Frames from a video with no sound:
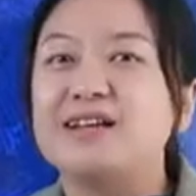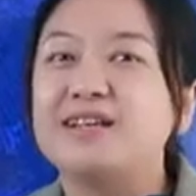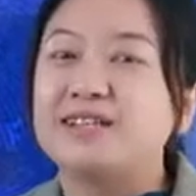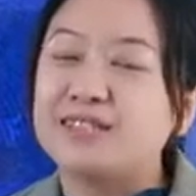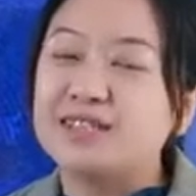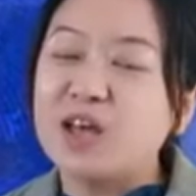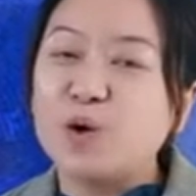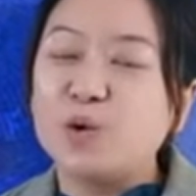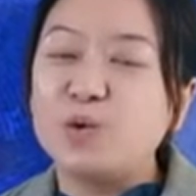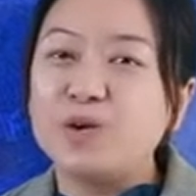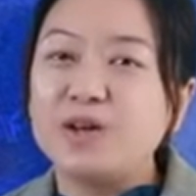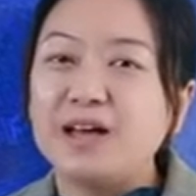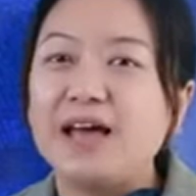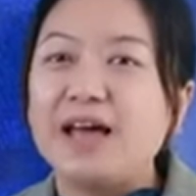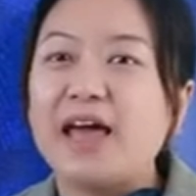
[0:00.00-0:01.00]
So,
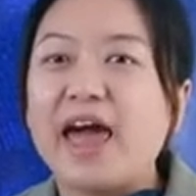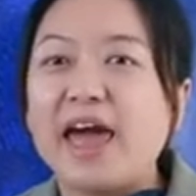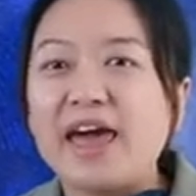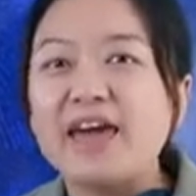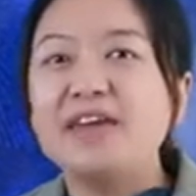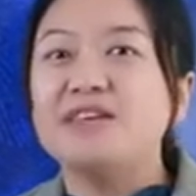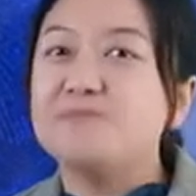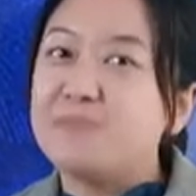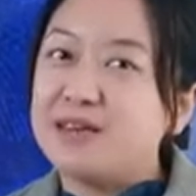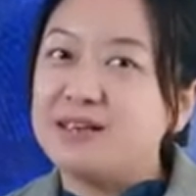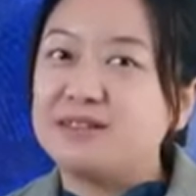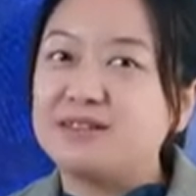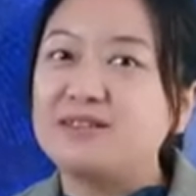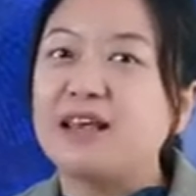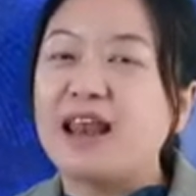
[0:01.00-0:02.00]
it means the